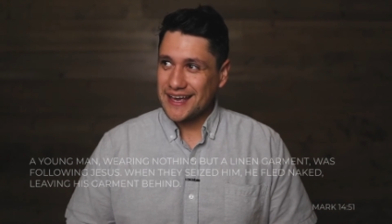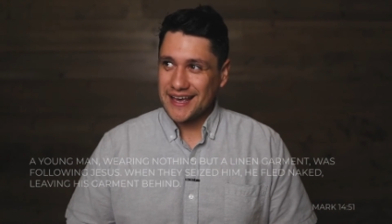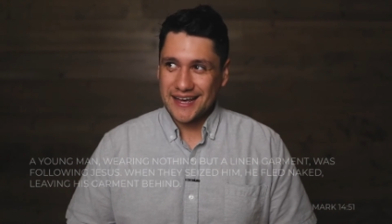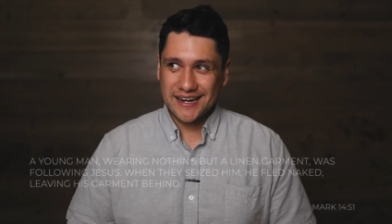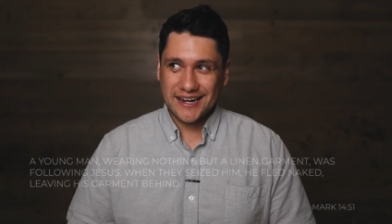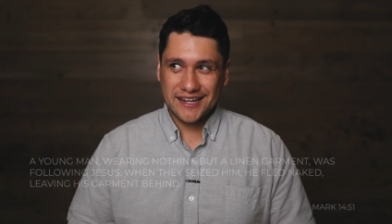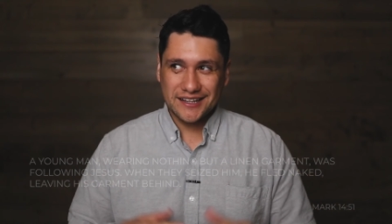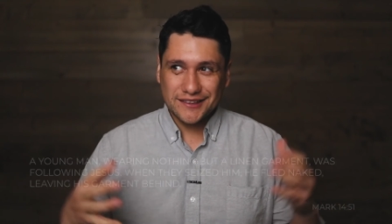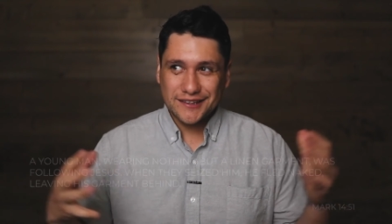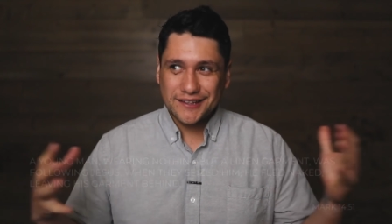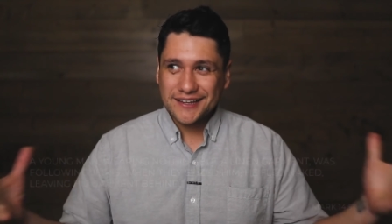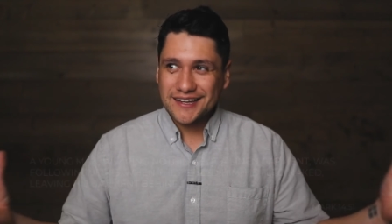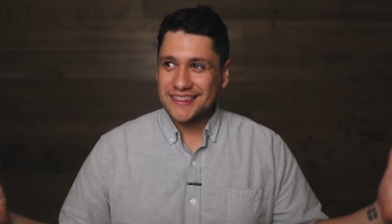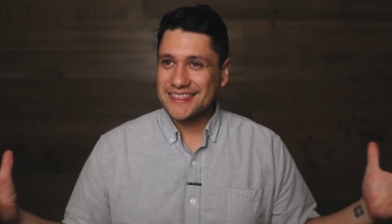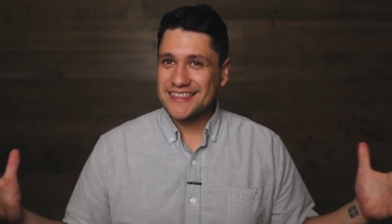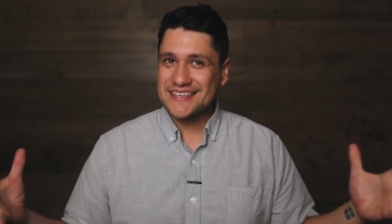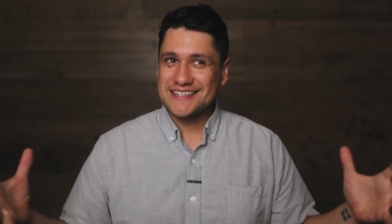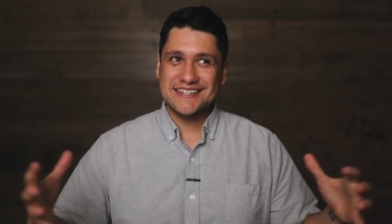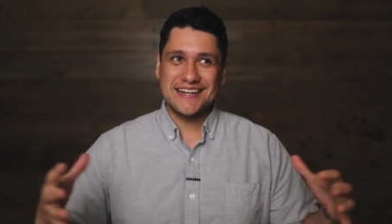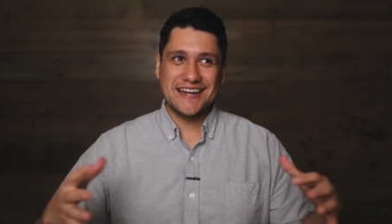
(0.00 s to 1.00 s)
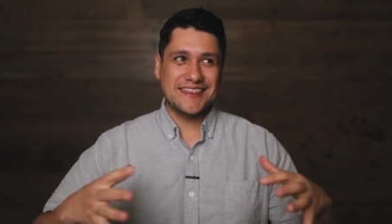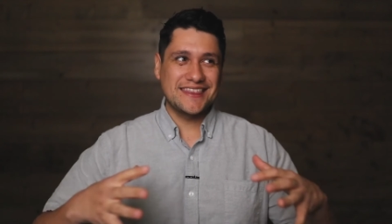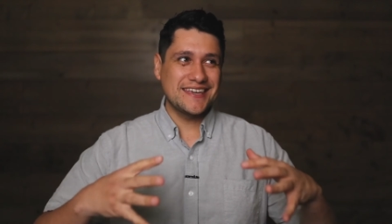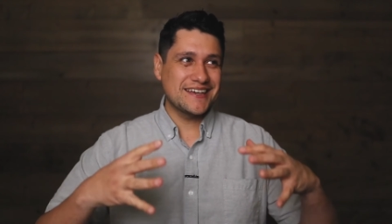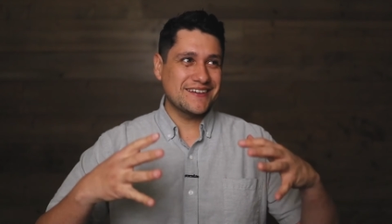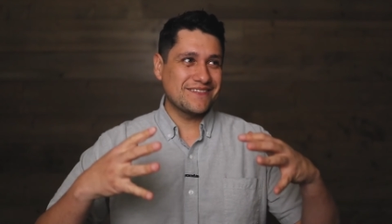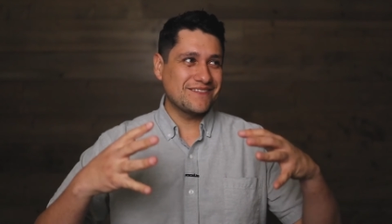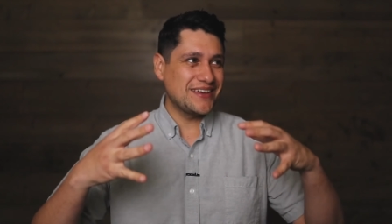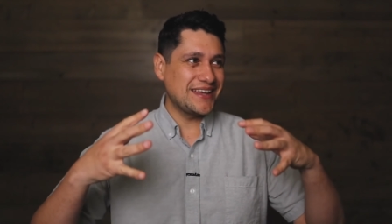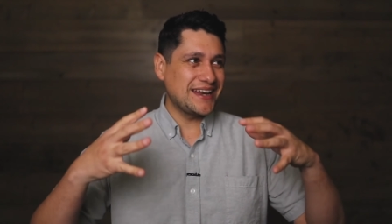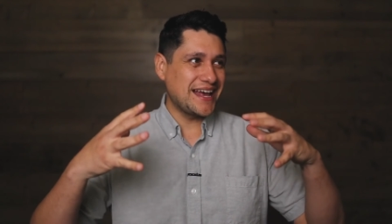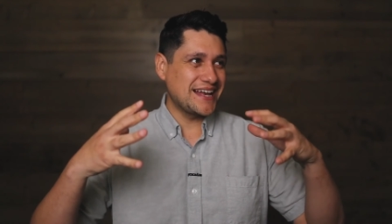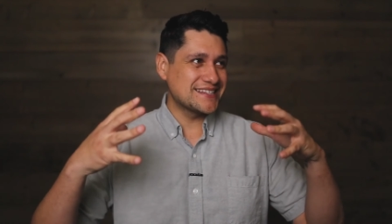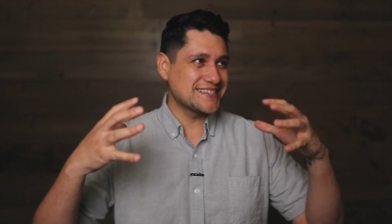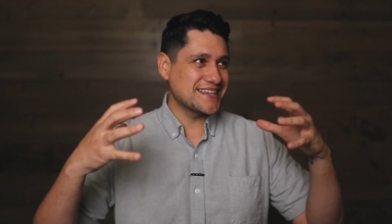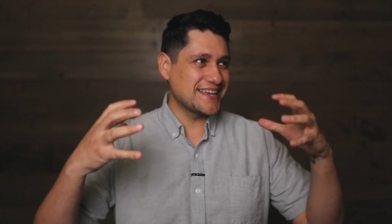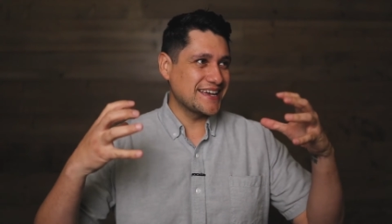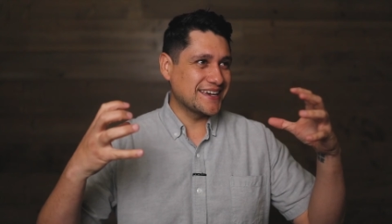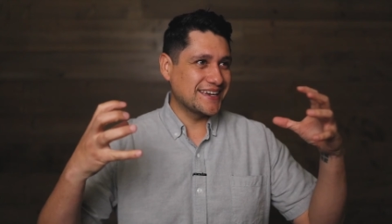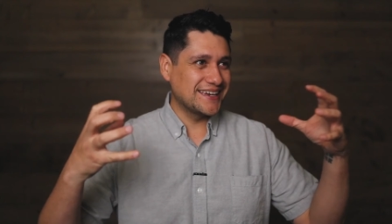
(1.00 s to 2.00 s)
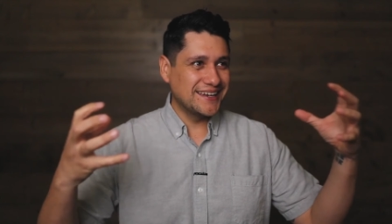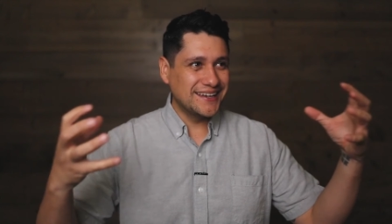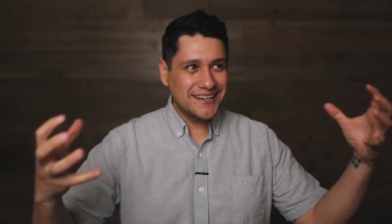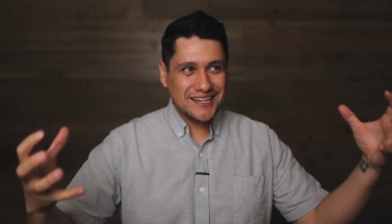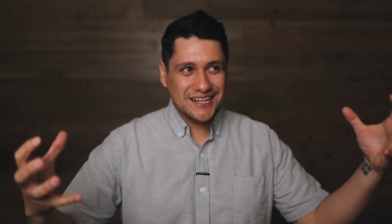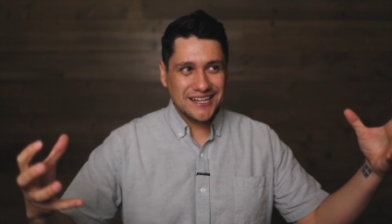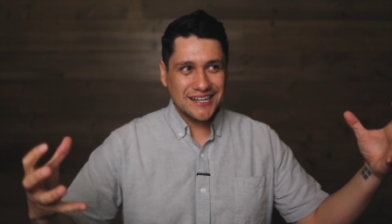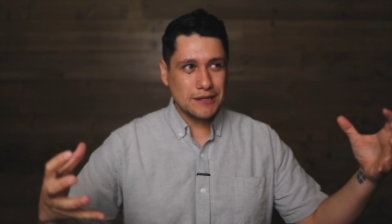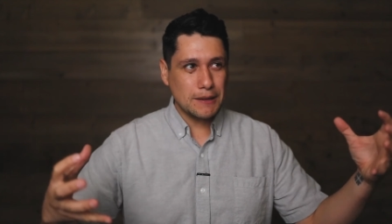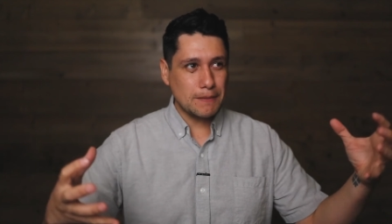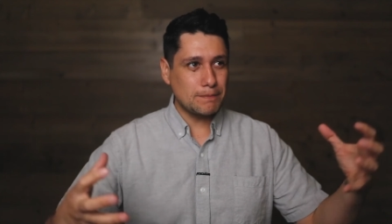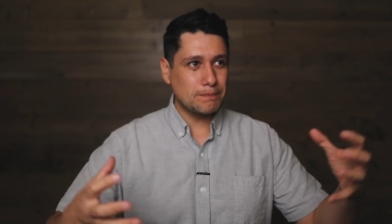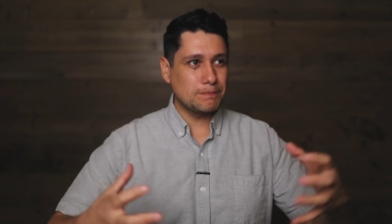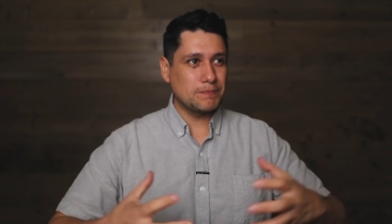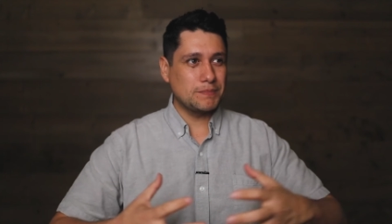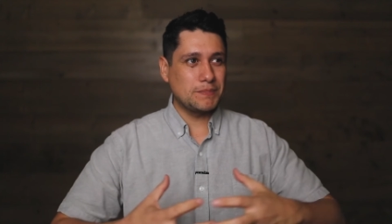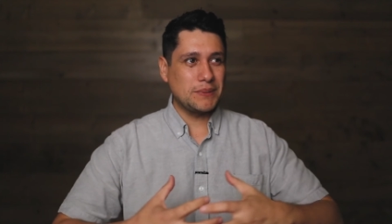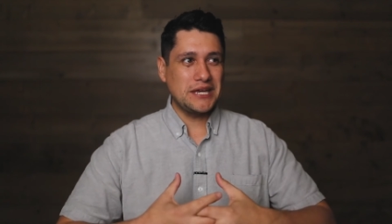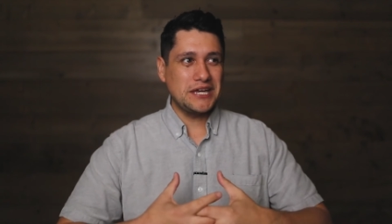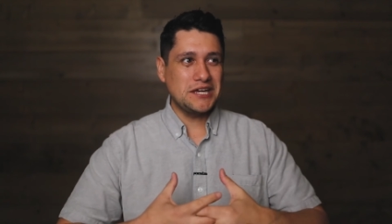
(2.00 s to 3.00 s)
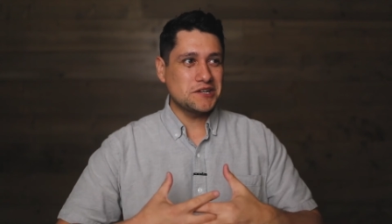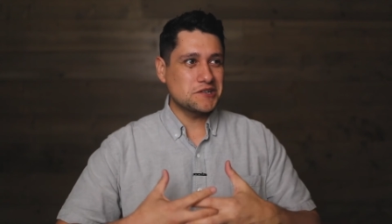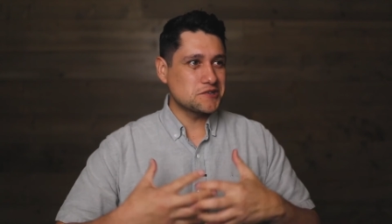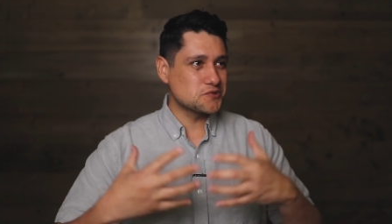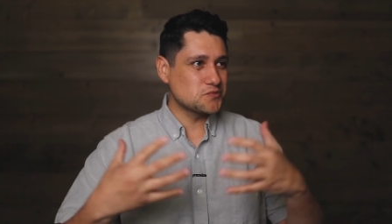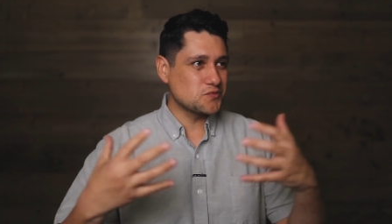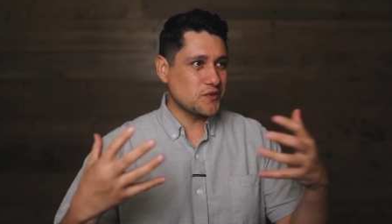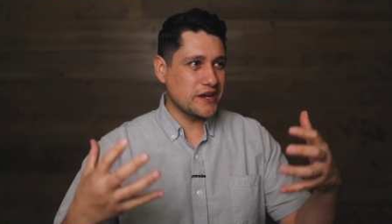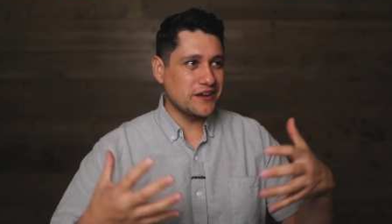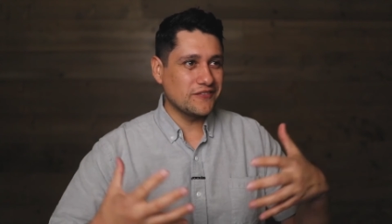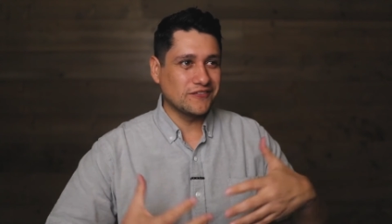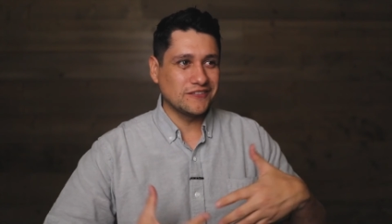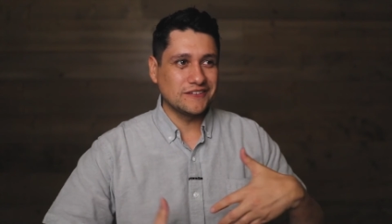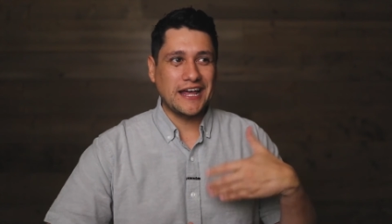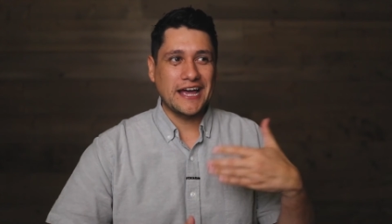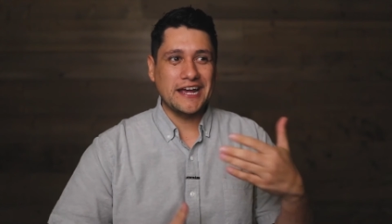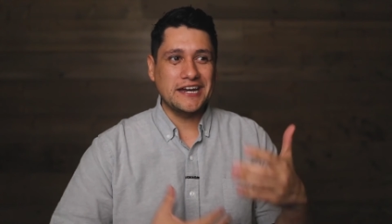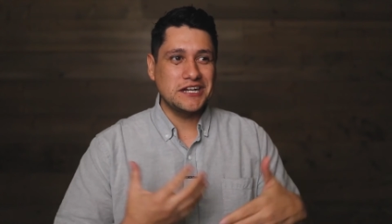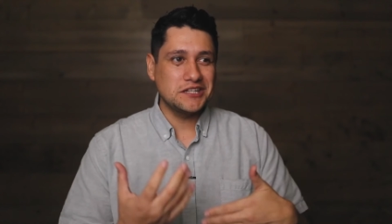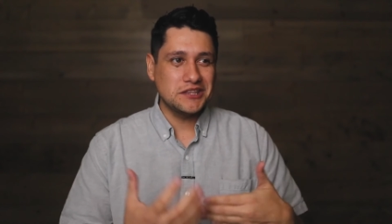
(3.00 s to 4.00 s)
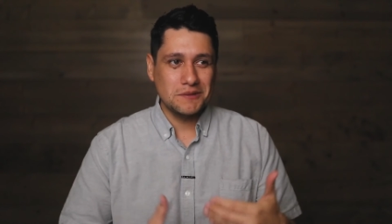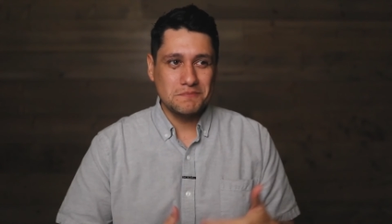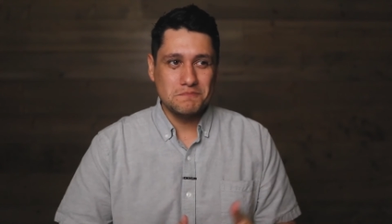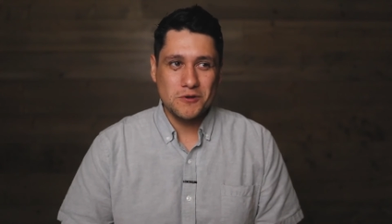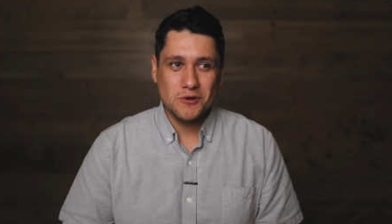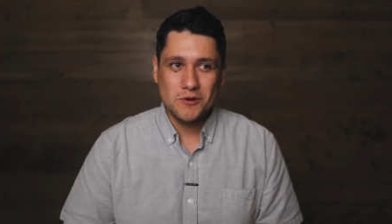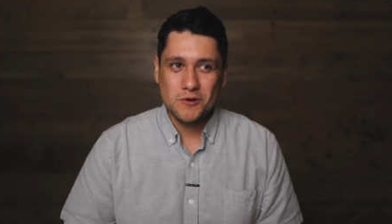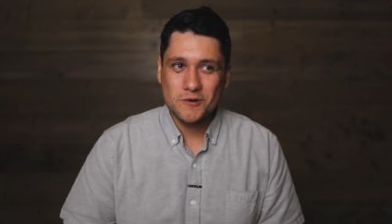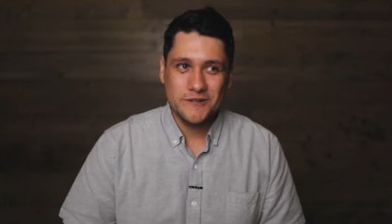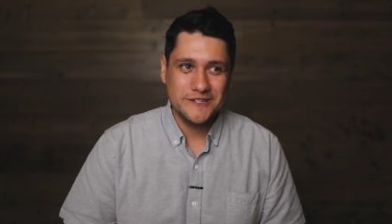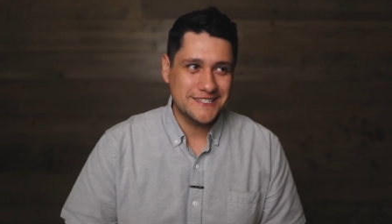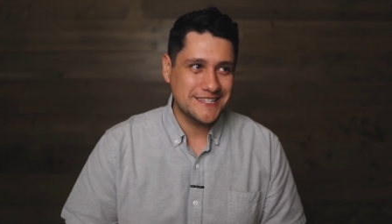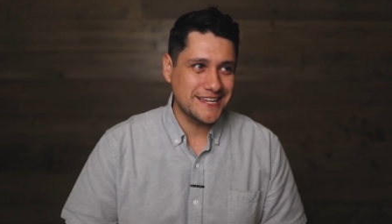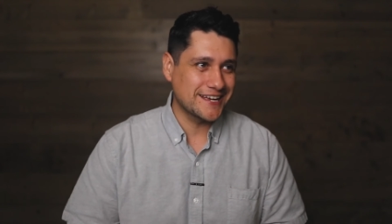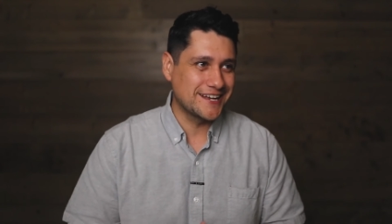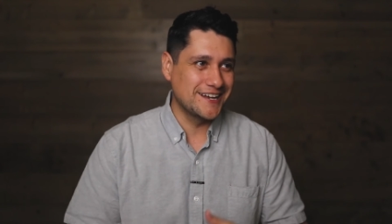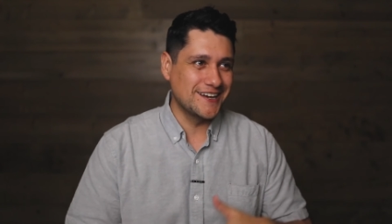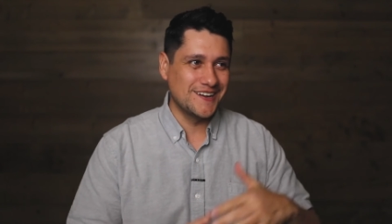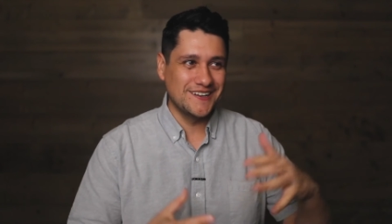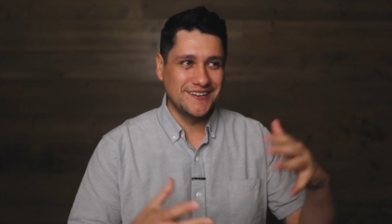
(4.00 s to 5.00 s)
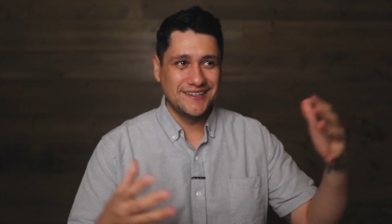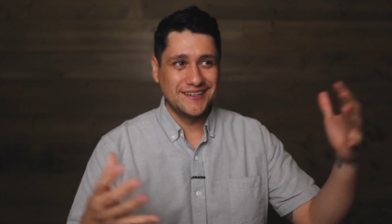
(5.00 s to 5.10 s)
And I look at this and I think of it as like Peter's way of lightening the mood. He's like,